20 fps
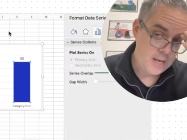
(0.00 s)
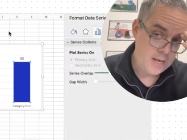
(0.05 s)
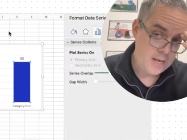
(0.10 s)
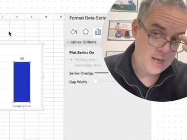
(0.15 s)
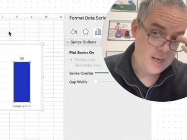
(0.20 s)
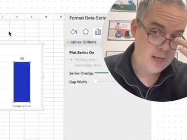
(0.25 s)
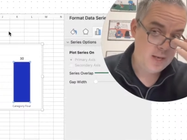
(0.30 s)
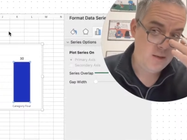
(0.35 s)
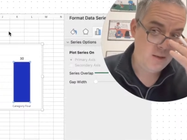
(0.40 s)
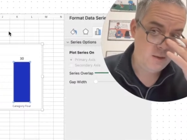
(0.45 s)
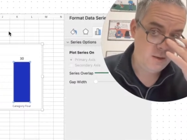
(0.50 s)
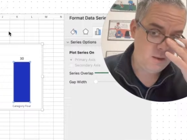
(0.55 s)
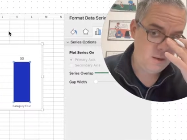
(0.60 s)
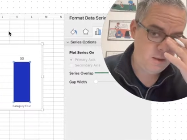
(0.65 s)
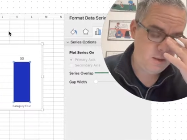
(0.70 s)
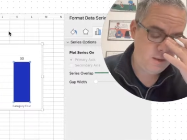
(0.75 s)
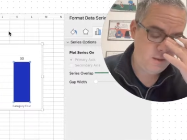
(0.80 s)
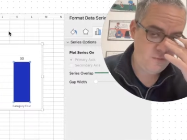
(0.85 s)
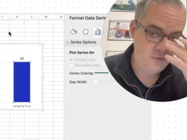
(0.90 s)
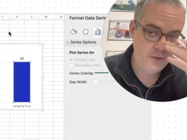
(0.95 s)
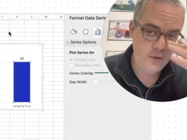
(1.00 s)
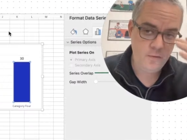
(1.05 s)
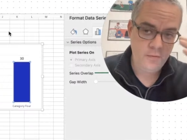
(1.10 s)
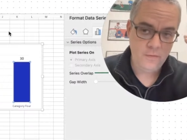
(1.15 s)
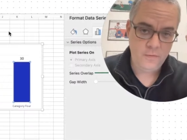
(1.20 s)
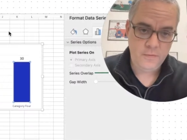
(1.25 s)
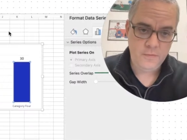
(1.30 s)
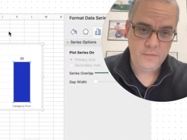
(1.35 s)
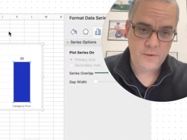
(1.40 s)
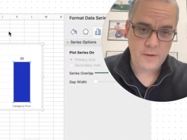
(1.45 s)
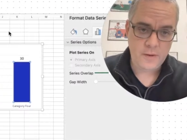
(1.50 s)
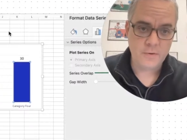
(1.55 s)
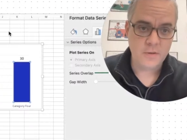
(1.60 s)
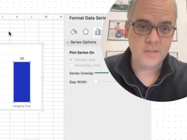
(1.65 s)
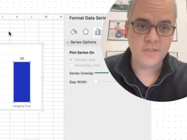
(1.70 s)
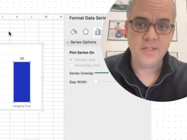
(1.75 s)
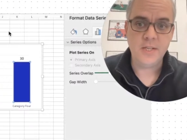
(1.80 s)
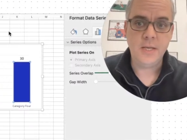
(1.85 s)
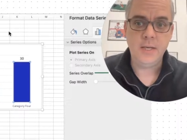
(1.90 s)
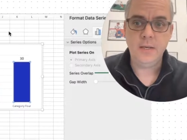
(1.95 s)
And if you've ever
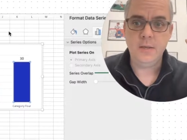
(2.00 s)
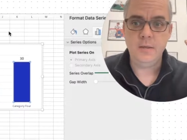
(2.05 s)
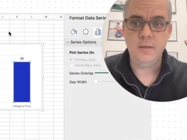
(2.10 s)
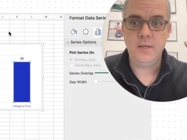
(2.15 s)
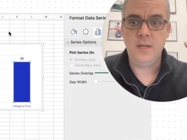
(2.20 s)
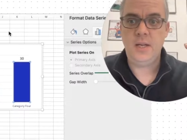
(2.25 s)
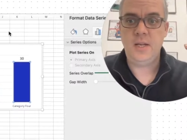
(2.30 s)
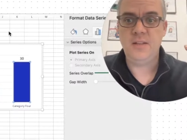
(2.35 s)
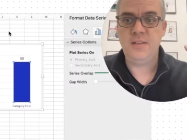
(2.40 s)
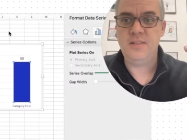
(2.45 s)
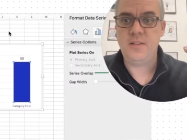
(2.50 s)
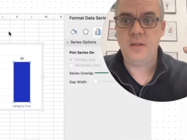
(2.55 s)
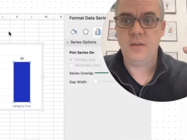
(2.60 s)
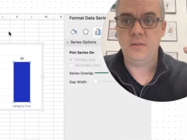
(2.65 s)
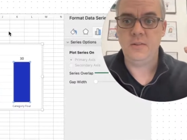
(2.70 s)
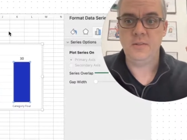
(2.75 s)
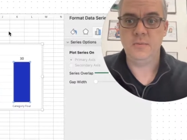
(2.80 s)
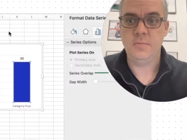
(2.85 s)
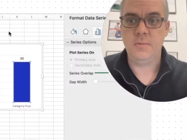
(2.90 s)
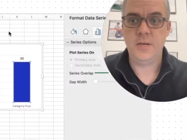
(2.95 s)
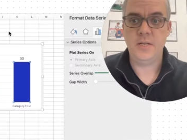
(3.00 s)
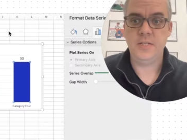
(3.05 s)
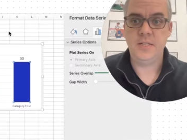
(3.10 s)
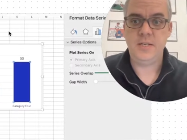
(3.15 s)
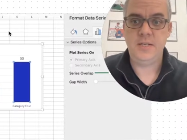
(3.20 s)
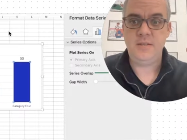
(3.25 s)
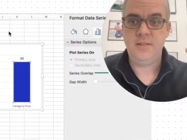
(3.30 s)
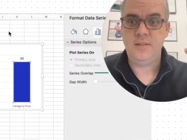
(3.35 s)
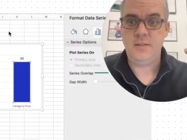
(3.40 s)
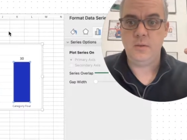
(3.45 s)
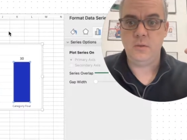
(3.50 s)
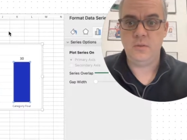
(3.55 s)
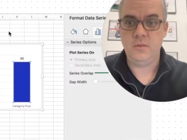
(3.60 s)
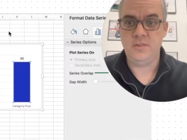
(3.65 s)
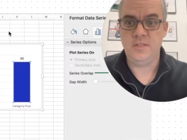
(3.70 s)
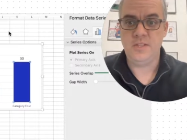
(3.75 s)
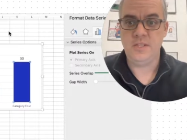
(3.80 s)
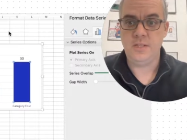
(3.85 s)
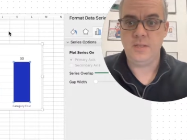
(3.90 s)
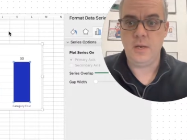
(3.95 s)
seen Excel spreadsheets, you'll
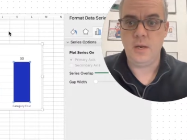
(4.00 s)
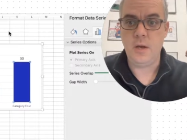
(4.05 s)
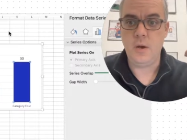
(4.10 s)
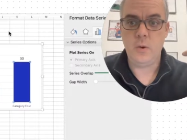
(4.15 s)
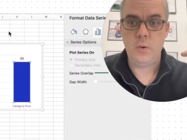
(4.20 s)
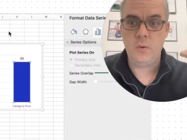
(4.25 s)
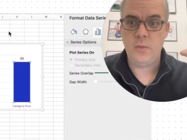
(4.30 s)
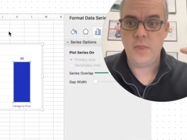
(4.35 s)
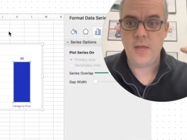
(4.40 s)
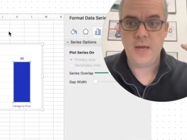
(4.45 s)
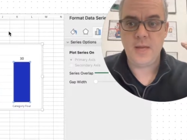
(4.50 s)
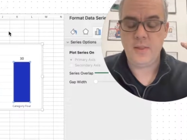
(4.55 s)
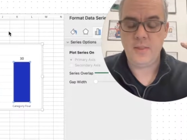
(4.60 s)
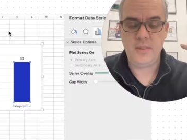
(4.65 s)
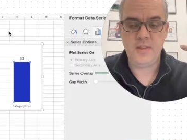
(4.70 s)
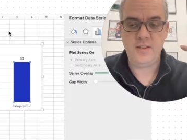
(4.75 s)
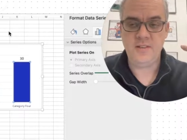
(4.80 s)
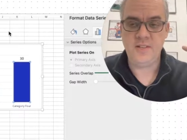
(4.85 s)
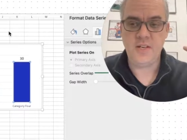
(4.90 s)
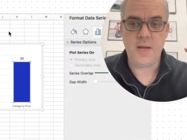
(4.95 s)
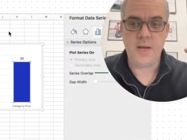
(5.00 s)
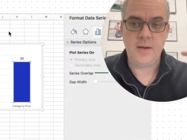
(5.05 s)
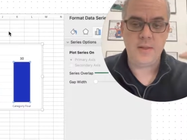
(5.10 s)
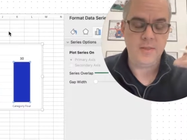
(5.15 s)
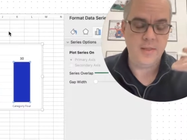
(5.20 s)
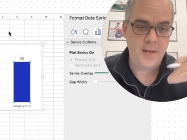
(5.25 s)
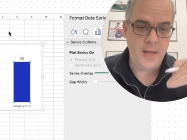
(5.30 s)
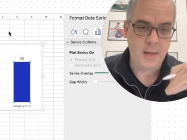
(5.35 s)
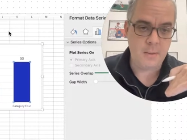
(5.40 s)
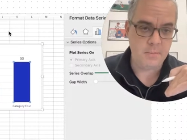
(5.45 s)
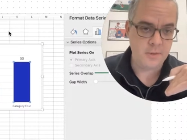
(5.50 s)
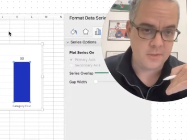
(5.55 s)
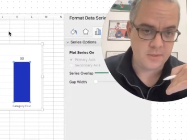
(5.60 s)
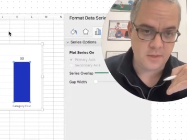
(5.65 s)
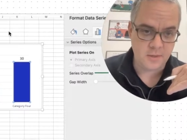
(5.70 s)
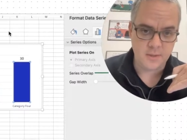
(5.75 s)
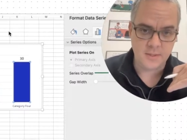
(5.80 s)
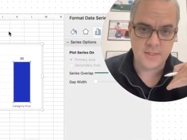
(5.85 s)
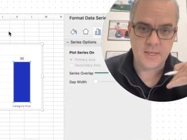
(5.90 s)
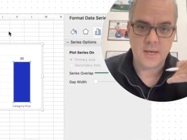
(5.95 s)
know that this kind of thing happens
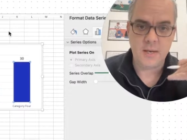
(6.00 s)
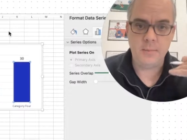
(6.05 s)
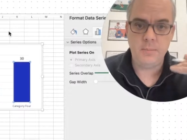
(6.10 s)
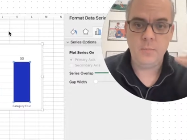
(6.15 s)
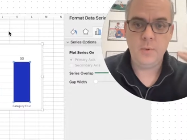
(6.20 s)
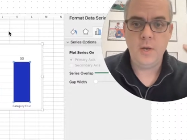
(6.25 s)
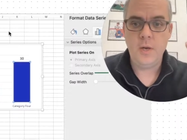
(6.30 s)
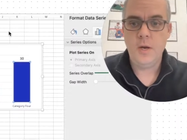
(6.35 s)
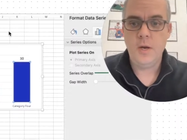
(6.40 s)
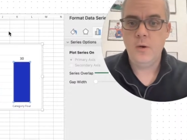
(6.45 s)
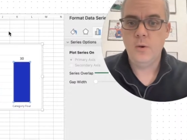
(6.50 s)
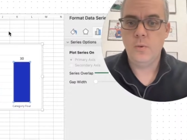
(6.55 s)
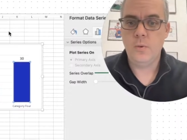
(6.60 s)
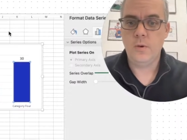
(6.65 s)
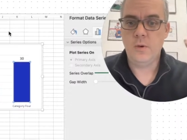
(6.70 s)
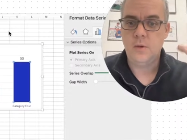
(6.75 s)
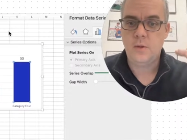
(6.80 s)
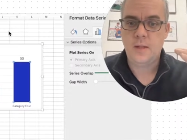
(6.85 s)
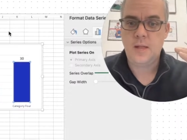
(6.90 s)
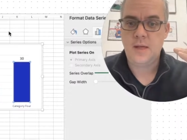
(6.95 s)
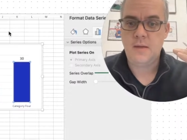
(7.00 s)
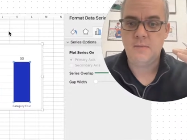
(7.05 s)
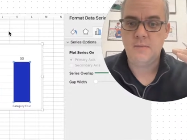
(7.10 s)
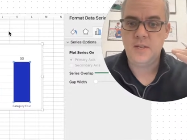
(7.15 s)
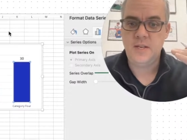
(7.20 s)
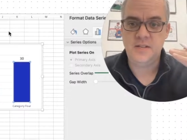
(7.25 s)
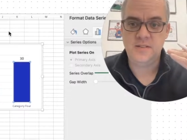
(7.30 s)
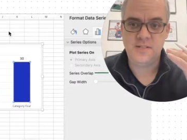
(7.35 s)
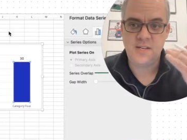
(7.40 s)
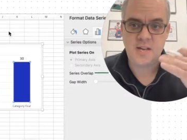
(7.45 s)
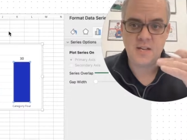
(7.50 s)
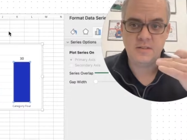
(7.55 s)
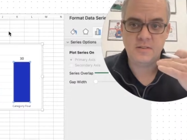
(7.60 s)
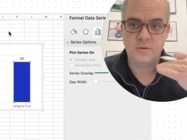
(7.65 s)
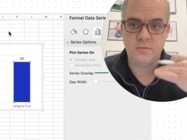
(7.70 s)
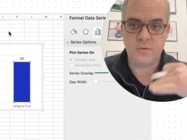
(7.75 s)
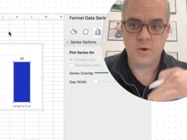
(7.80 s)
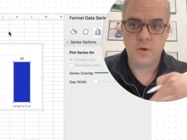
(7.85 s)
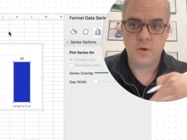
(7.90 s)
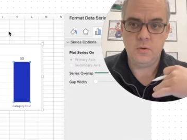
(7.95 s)
all the time, where you'll have these extra
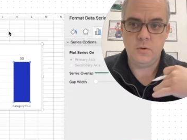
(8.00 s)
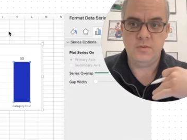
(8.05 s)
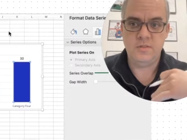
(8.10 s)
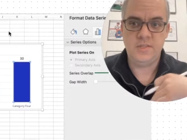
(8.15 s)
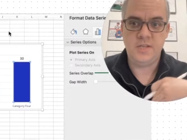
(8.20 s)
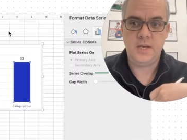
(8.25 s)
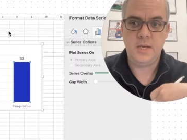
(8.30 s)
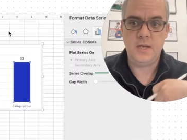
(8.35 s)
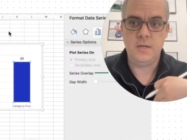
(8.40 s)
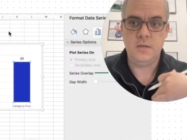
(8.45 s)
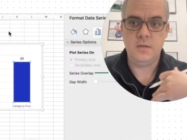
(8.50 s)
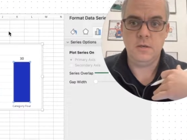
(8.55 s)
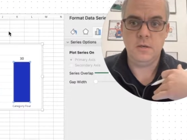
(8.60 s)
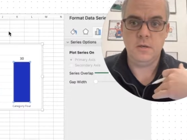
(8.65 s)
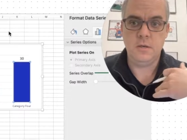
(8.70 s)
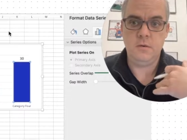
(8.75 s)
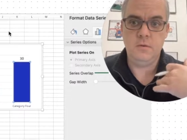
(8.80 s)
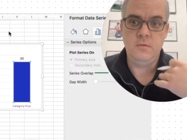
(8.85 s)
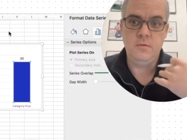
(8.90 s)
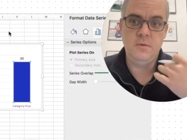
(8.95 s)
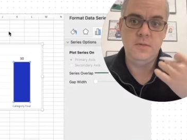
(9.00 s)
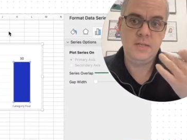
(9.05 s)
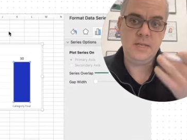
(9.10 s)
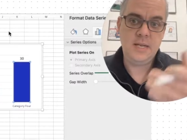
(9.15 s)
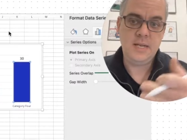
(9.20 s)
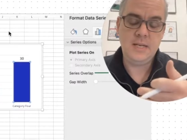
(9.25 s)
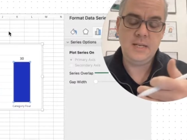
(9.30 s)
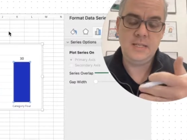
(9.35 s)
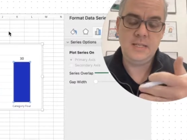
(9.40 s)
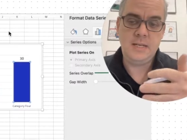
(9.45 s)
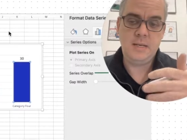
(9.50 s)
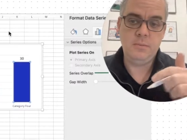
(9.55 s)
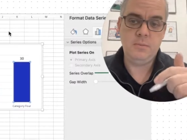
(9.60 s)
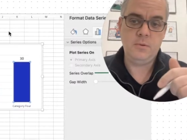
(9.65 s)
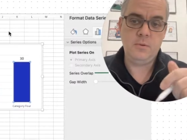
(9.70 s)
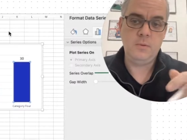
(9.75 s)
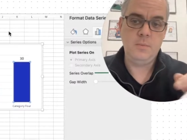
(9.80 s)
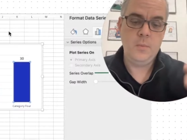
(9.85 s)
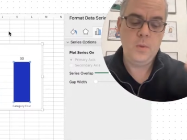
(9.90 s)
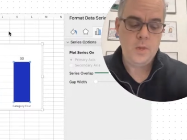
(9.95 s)
rows in your data
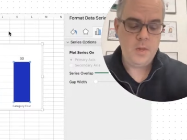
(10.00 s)
table.